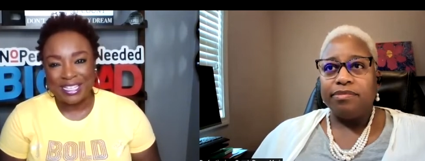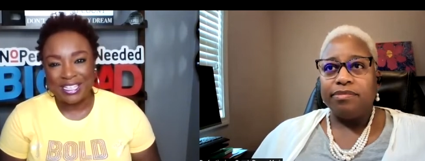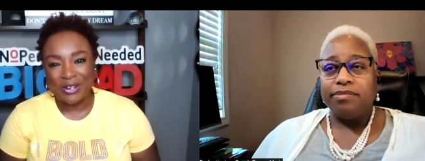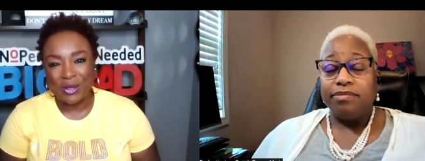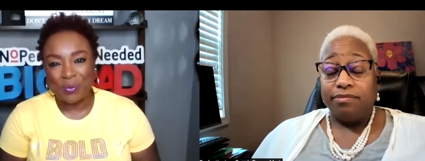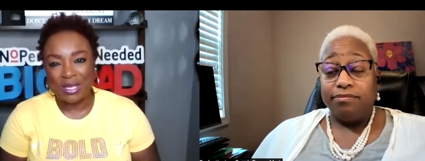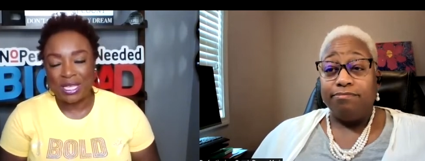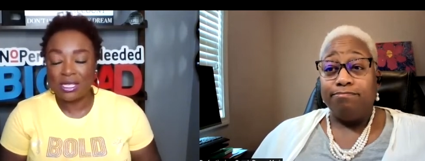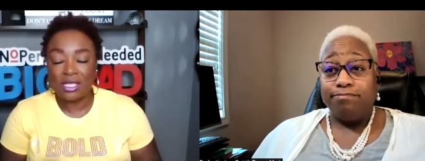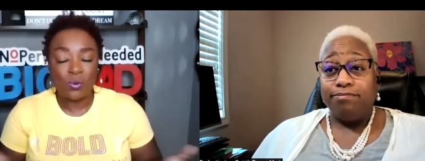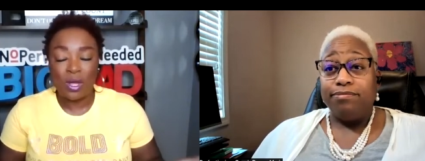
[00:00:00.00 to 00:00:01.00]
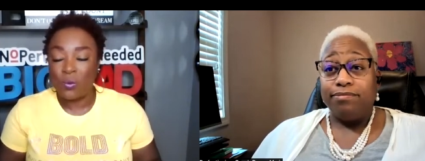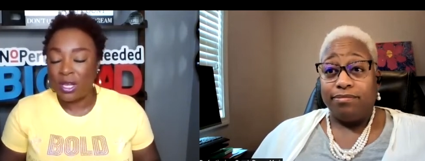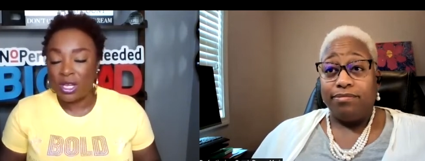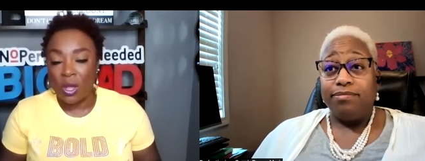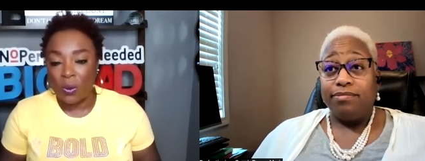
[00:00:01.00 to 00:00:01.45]
Speaker 1: you know, because it's what
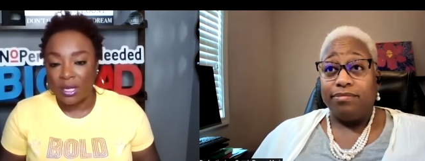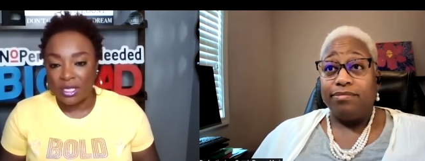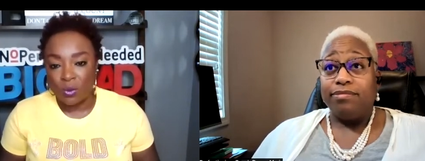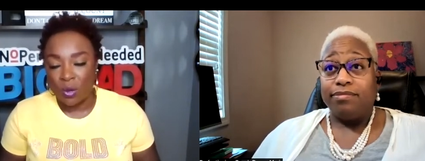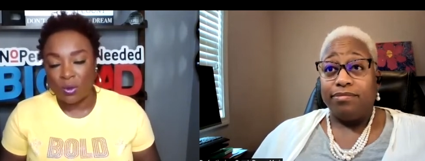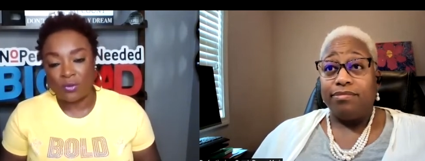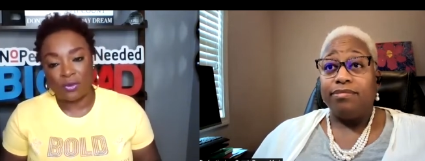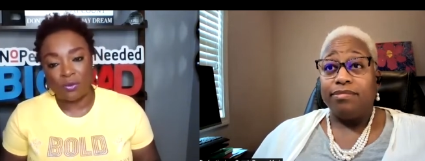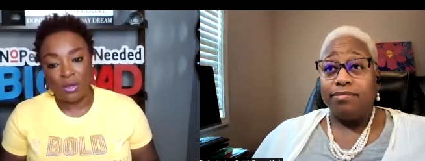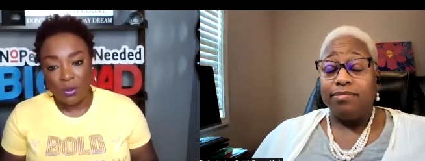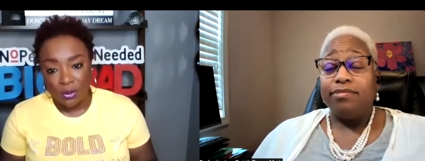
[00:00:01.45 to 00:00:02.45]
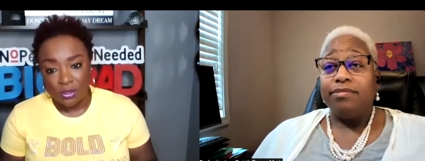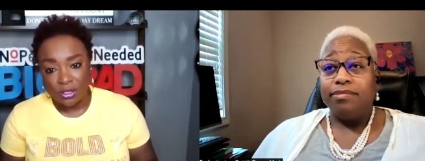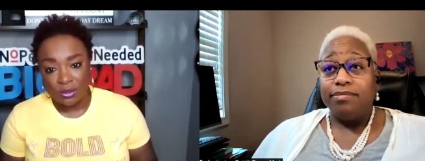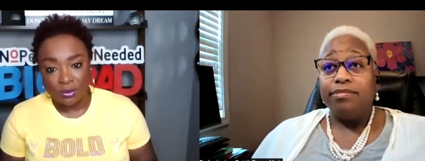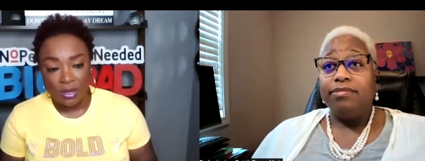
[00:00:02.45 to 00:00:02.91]
we know and it's what we're familiar
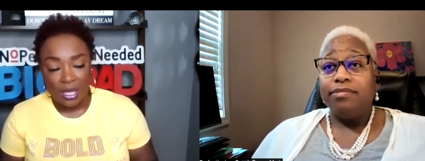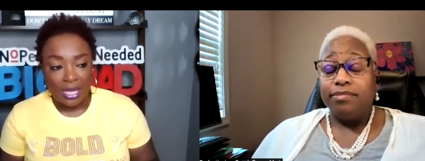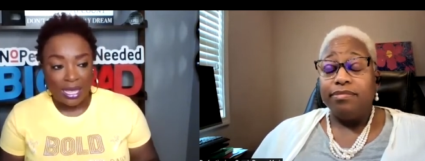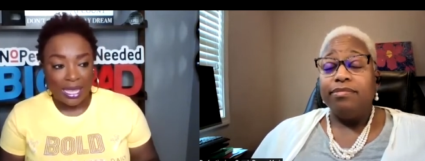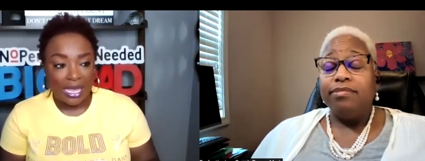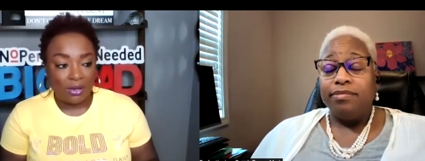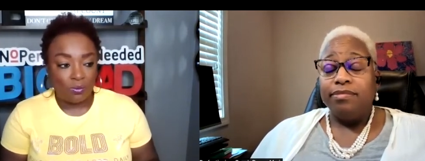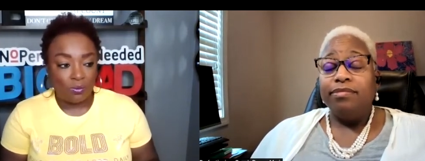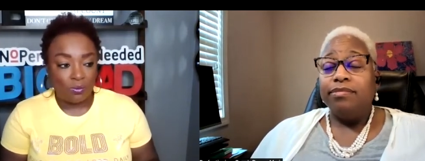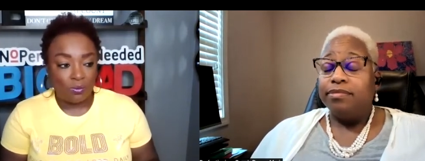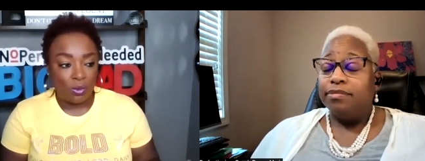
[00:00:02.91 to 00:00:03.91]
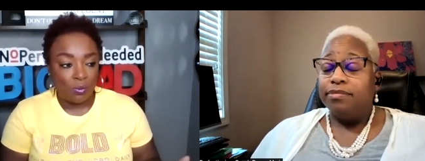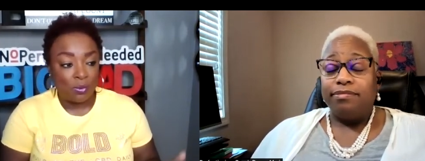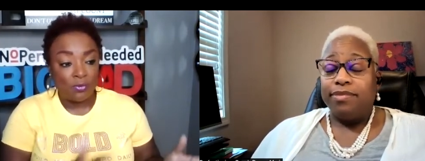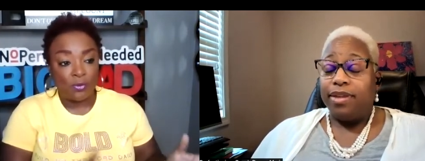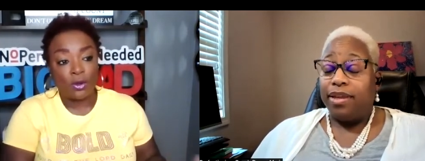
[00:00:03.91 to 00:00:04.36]
to. And when we
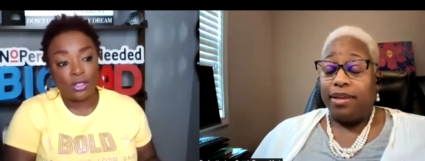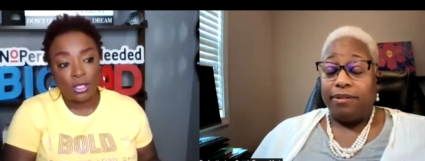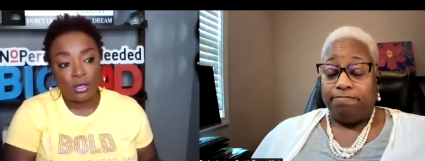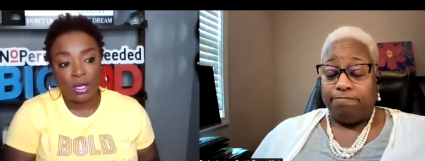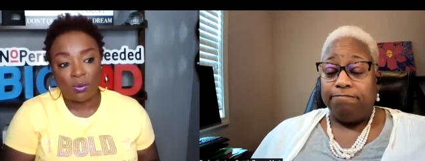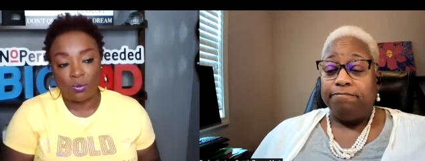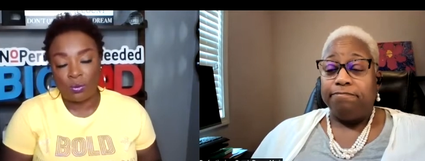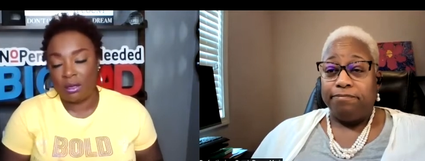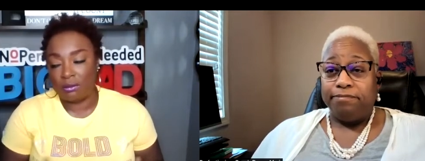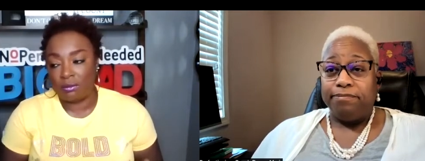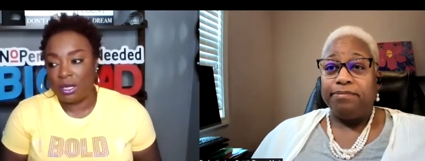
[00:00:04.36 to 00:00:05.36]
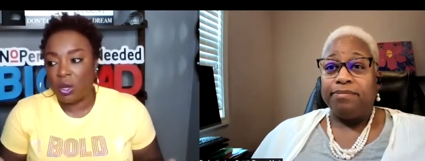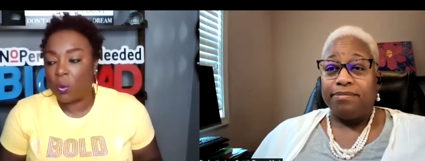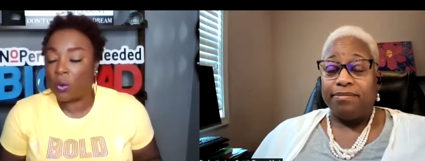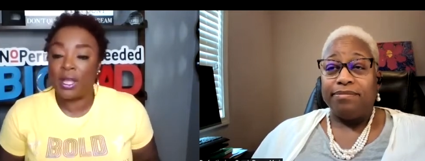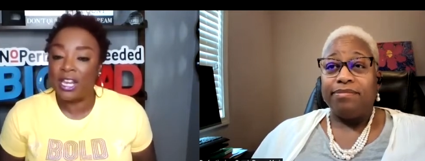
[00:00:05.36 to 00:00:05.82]
revert to it, we, we know
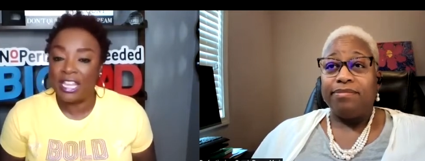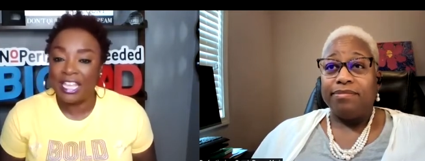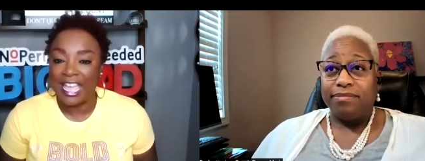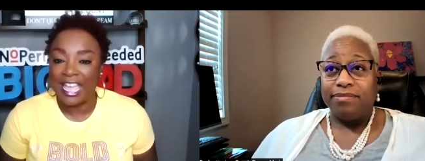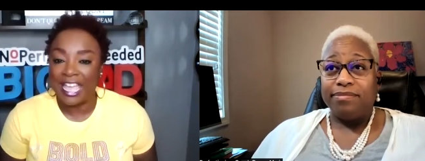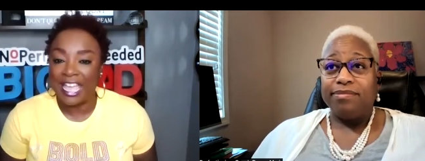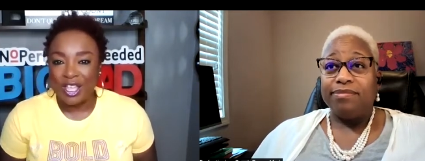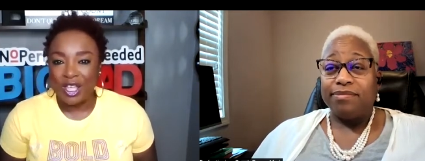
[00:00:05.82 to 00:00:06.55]
where we're going to get.